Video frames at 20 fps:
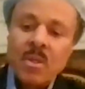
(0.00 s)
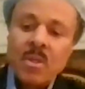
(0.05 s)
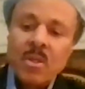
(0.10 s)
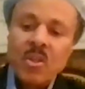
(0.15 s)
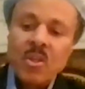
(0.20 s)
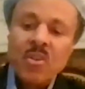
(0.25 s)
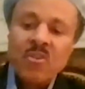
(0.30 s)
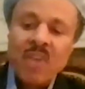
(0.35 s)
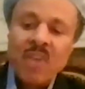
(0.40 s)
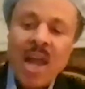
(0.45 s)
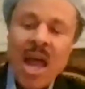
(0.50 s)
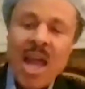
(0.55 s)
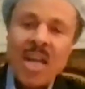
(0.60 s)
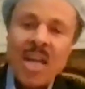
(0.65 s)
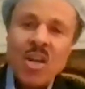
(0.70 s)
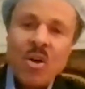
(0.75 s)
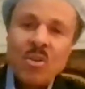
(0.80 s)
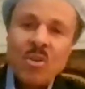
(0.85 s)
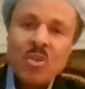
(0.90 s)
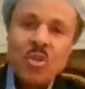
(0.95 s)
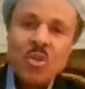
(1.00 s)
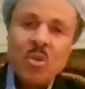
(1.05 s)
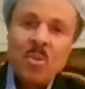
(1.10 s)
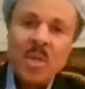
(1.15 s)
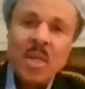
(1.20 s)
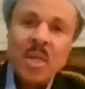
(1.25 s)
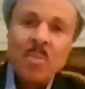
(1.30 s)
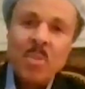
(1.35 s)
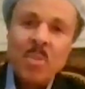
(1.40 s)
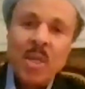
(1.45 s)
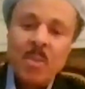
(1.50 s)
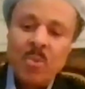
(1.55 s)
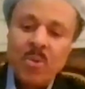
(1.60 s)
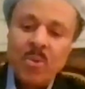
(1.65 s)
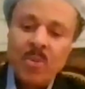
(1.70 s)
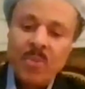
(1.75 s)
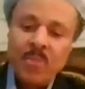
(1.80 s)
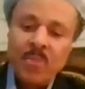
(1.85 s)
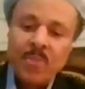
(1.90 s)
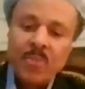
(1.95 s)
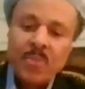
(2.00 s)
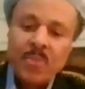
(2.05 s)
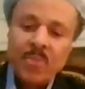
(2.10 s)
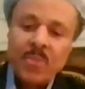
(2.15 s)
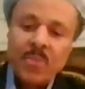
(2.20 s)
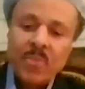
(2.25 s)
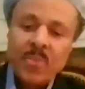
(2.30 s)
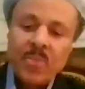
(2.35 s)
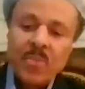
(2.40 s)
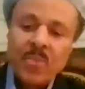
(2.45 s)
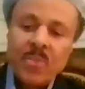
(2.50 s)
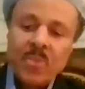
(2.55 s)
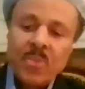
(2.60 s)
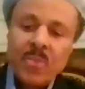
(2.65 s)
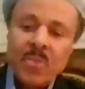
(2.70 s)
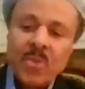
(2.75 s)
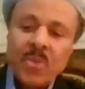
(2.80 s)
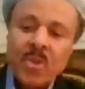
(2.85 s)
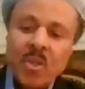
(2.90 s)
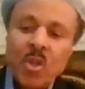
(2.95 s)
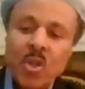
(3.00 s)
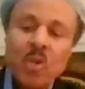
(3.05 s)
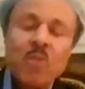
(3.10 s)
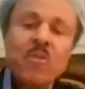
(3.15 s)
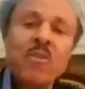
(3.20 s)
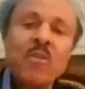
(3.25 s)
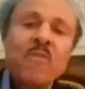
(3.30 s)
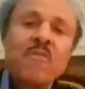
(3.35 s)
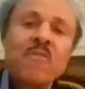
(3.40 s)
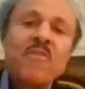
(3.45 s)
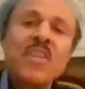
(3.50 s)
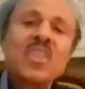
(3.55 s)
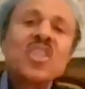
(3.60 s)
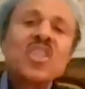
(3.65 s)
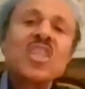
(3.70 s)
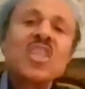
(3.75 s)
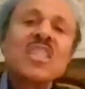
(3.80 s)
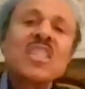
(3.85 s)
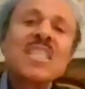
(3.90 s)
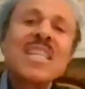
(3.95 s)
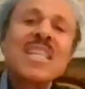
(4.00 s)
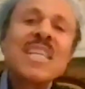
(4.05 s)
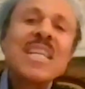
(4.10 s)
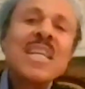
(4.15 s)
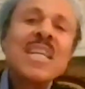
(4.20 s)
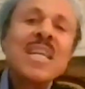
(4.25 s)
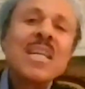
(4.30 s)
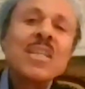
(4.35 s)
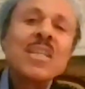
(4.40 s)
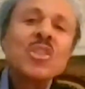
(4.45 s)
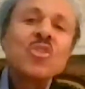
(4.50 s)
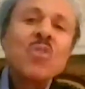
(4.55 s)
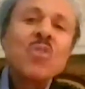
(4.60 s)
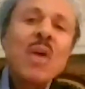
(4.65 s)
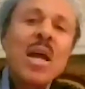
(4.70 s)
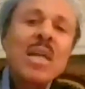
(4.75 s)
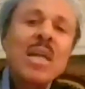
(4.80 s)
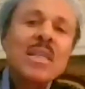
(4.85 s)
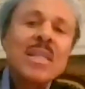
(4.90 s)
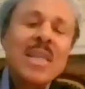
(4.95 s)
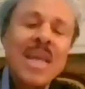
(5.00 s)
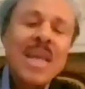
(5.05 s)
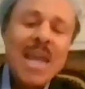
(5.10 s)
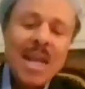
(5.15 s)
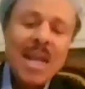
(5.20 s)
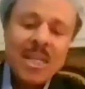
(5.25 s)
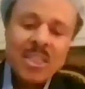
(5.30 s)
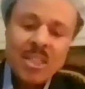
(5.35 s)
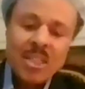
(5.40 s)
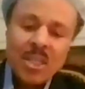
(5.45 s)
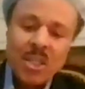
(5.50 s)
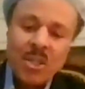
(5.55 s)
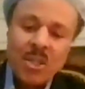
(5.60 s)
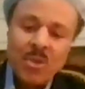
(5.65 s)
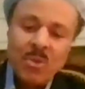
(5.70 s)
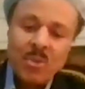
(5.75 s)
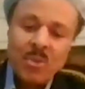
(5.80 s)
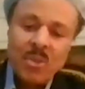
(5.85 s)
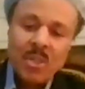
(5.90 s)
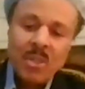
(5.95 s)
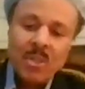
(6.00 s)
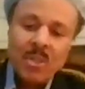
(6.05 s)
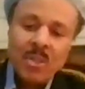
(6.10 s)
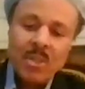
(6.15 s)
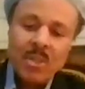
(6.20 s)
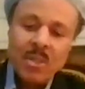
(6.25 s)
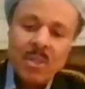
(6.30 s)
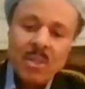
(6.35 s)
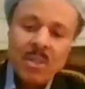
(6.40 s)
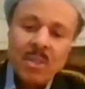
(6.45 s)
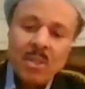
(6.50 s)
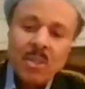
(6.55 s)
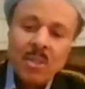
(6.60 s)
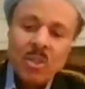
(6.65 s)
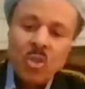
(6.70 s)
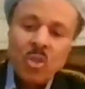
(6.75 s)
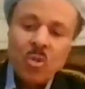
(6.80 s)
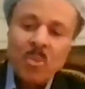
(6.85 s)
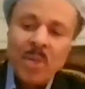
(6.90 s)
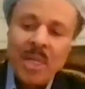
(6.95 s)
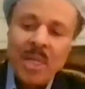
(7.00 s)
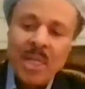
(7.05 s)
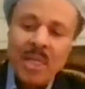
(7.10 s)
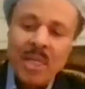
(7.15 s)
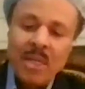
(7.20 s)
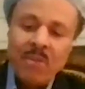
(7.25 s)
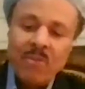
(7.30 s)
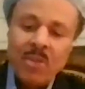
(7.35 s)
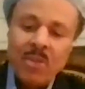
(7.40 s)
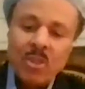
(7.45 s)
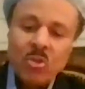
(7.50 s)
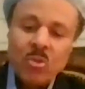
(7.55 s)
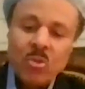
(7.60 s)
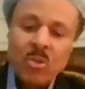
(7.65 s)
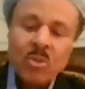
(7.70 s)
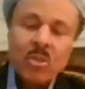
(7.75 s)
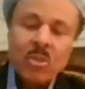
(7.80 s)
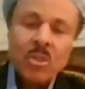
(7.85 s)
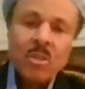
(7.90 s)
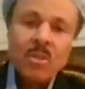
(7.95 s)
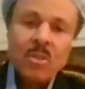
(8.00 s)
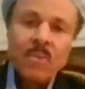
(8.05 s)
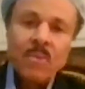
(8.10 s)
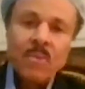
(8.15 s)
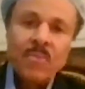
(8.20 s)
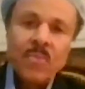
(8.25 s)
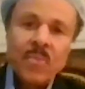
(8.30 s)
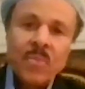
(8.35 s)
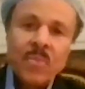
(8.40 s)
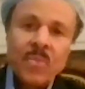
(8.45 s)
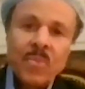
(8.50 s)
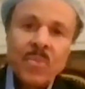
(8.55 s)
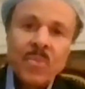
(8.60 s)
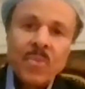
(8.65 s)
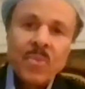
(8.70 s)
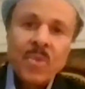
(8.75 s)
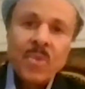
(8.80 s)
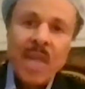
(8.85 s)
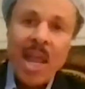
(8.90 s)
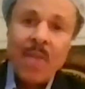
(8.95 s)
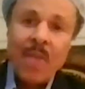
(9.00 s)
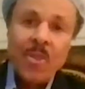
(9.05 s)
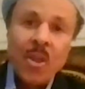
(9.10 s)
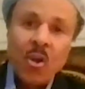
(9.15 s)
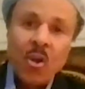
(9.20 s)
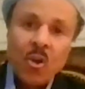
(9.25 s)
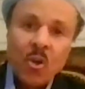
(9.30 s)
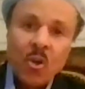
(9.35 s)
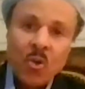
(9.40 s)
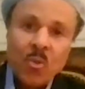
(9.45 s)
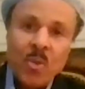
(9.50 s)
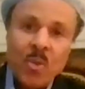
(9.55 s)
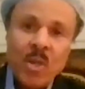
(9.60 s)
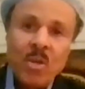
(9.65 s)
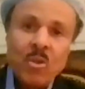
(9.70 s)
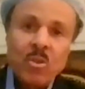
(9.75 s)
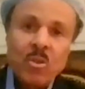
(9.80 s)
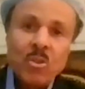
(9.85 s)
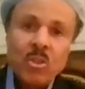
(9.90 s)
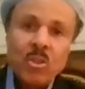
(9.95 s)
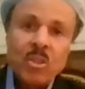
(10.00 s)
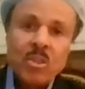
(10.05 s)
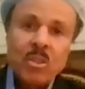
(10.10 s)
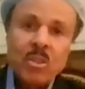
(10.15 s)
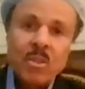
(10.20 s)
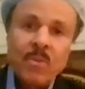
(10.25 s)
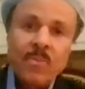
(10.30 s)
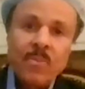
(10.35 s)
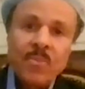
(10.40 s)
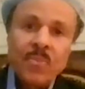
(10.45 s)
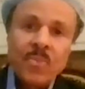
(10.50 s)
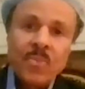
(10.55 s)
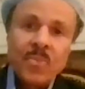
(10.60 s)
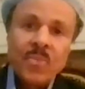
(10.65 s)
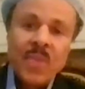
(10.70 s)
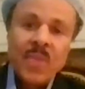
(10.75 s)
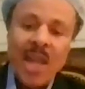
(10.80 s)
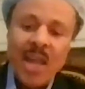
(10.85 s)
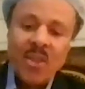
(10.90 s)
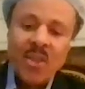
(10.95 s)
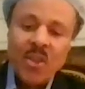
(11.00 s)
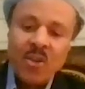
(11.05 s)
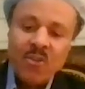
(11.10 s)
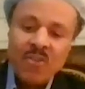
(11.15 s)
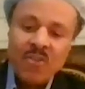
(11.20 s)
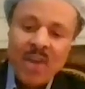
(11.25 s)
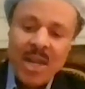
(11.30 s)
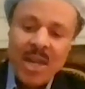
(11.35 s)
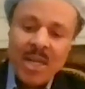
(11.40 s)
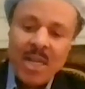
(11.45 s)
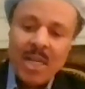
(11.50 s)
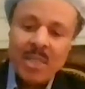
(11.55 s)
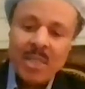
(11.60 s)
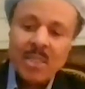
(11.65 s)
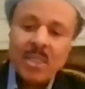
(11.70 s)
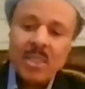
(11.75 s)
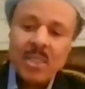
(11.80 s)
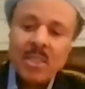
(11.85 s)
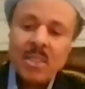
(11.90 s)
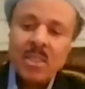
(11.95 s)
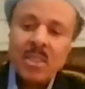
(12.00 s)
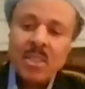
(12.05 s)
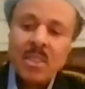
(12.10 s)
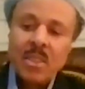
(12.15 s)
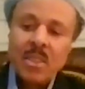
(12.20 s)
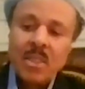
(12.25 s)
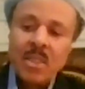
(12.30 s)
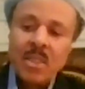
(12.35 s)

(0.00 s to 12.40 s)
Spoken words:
You've lied on too many people. You've viciously tried to execute too many individuals and their careers and their finances.